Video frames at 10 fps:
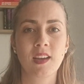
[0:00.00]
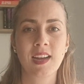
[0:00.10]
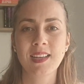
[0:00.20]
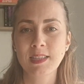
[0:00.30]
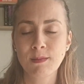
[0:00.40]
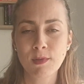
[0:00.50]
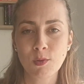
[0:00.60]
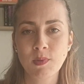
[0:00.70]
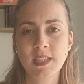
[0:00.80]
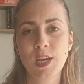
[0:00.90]
customer
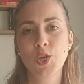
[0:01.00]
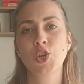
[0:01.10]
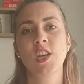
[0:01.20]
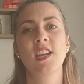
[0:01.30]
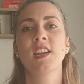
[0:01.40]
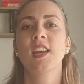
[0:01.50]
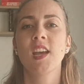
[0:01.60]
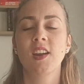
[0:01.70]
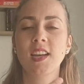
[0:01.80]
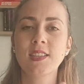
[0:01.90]
obsession,
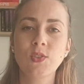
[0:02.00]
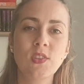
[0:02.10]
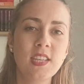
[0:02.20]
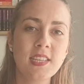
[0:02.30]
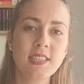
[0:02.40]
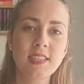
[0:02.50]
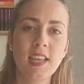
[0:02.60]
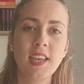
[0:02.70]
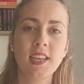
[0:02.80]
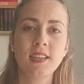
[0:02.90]
right? So these
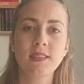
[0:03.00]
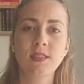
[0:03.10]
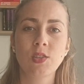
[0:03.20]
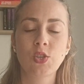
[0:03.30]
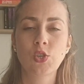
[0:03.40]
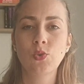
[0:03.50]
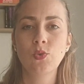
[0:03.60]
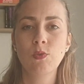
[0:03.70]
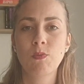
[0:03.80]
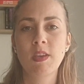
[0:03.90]
things
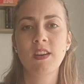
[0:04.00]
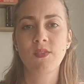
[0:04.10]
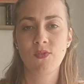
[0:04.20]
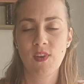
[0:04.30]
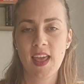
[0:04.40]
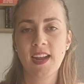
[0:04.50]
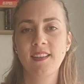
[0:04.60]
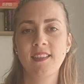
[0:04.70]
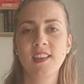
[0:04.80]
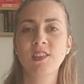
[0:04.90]
should be
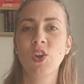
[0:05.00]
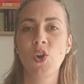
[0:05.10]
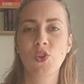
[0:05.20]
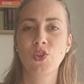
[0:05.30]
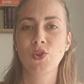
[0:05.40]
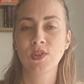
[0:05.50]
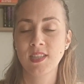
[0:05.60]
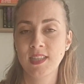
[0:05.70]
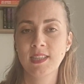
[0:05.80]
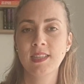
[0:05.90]
reflected on your
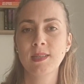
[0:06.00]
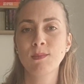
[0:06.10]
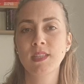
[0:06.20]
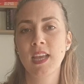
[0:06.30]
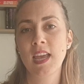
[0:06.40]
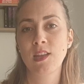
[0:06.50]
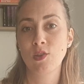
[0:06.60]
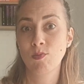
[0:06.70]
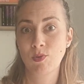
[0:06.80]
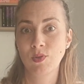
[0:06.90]
systems and
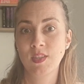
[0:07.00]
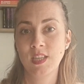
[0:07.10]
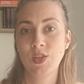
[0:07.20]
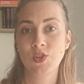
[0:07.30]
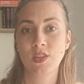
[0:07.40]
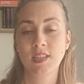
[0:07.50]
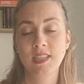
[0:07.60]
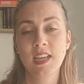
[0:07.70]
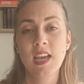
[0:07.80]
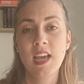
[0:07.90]
your
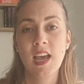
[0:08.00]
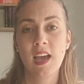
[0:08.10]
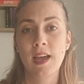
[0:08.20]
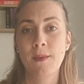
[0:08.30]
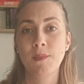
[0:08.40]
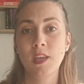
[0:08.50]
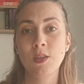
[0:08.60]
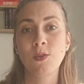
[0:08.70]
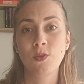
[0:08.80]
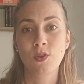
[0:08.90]
procedures
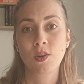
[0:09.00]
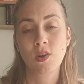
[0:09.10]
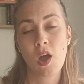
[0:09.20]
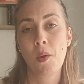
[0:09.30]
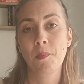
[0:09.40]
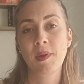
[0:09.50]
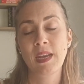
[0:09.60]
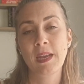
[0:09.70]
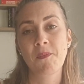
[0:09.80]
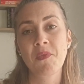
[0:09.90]
in your
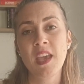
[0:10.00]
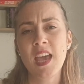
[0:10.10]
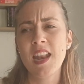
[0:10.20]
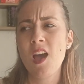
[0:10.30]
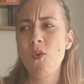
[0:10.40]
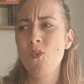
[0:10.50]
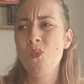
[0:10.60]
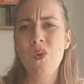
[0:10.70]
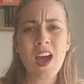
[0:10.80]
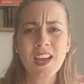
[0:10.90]
company. Now,
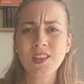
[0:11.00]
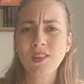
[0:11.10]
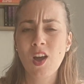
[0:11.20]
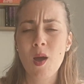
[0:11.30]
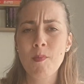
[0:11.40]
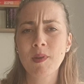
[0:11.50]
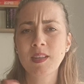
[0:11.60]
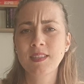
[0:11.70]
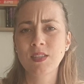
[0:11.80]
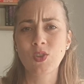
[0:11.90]
why the
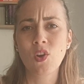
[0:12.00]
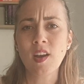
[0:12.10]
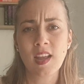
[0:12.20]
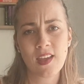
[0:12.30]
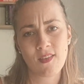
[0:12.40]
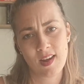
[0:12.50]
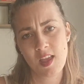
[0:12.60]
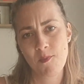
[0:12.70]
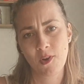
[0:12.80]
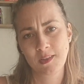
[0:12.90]
companies don't have
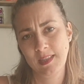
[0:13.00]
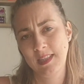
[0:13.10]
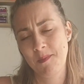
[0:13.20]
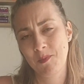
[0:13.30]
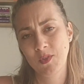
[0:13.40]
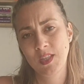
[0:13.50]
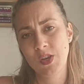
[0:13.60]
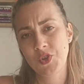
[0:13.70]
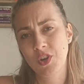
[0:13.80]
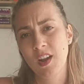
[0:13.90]
clear process and
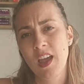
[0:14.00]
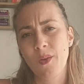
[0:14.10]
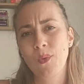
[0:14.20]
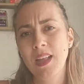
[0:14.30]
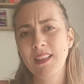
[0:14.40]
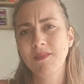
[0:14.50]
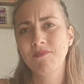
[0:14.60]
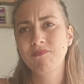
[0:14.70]
procedure? Well,